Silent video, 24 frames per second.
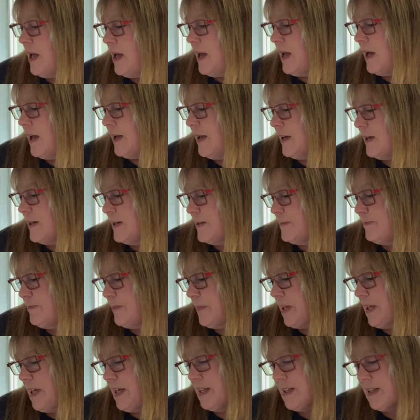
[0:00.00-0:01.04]
um,
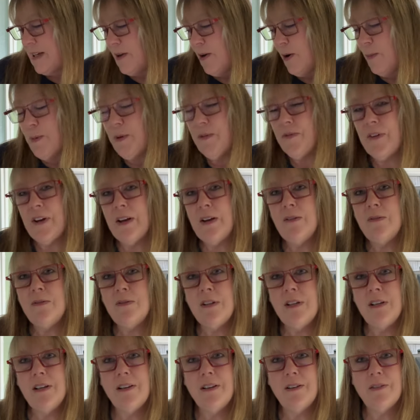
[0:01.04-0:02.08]
and I hope you
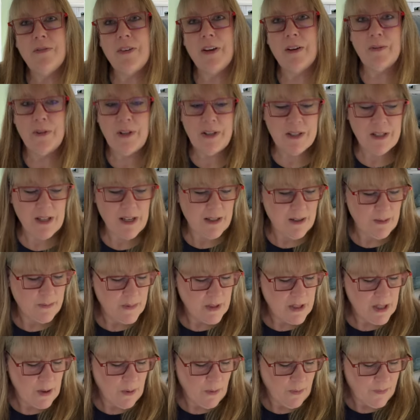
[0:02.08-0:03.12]
found found these
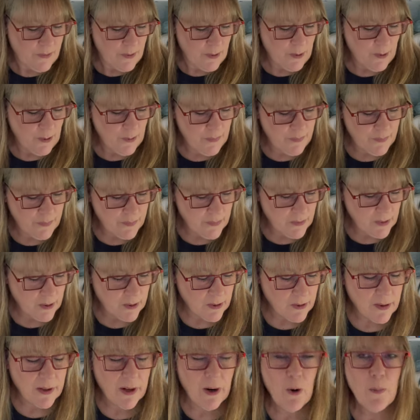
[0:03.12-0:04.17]
items helpful,
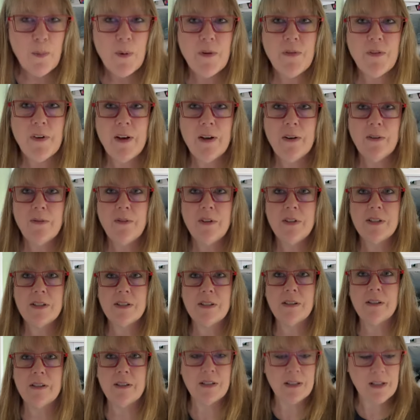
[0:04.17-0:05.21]
or I hope you found
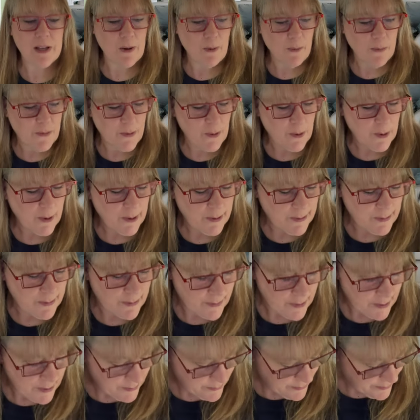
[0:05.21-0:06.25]
this list helpful
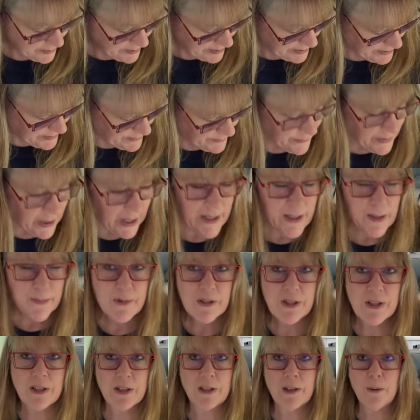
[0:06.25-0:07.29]
of of uh,
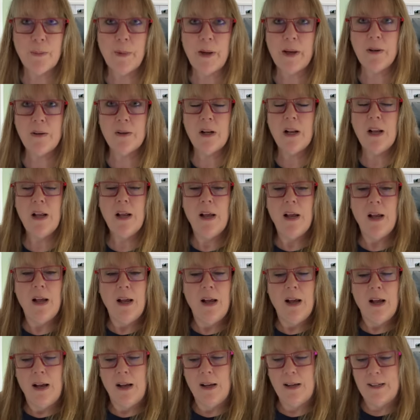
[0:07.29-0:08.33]
items to think about.
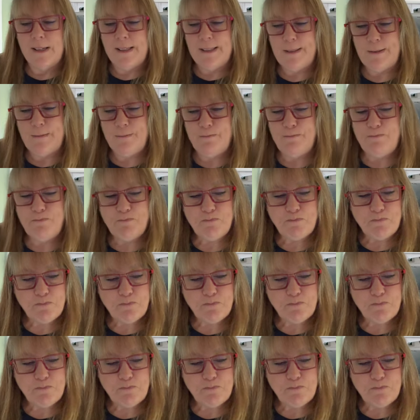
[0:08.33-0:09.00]
Um,